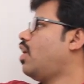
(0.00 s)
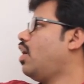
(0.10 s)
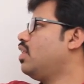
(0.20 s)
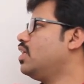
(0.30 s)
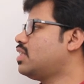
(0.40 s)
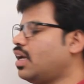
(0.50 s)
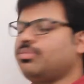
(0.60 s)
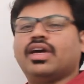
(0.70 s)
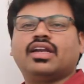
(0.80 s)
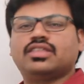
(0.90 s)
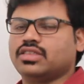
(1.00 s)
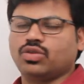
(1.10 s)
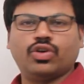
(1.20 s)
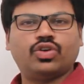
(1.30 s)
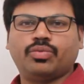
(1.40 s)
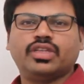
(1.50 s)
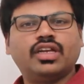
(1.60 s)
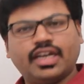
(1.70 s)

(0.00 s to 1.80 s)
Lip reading: all these IP address is going to be the